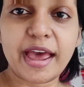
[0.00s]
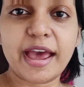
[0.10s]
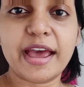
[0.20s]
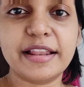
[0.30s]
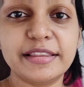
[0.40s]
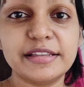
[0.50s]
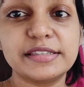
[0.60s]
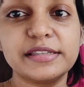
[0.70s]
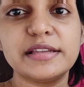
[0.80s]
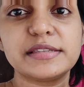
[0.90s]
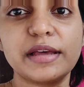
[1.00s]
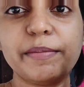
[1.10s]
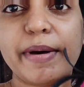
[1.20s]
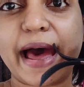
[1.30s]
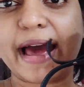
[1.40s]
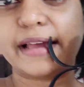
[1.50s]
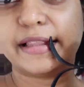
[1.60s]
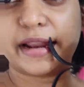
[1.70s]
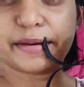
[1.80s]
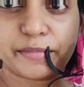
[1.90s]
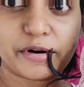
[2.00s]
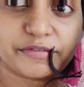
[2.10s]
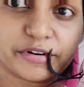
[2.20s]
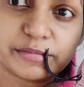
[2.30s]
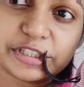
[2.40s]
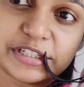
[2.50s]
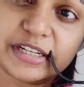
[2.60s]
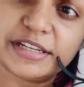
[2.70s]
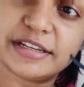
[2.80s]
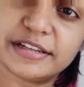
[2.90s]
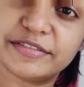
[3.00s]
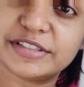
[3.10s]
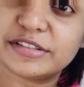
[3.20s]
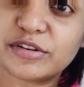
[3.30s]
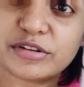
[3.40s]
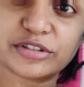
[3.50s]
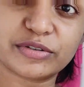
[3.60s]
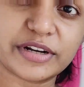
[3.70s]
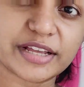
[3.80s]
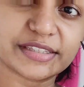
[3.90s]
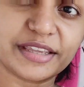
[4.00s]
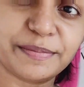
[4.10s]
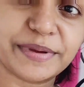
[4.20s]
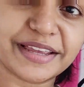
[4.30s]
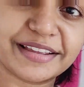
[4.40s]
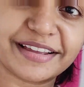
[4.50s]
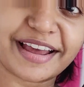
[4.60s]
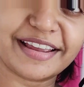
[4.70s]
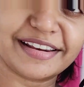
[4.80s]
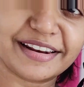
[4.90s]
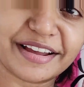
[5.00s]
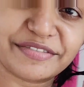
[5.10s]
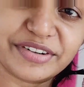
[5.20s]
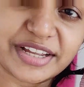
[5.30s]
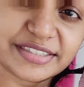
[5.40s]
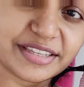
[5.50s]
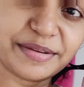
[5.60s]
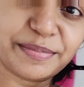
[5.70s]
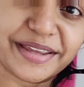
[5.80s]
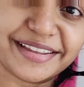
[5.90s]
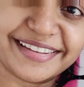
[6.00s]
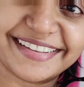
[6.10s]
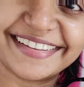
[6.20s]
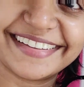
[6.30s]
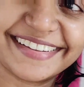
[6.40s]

and this is a bag that I bought from Shein, which is also dusky pink. I love dusky pink.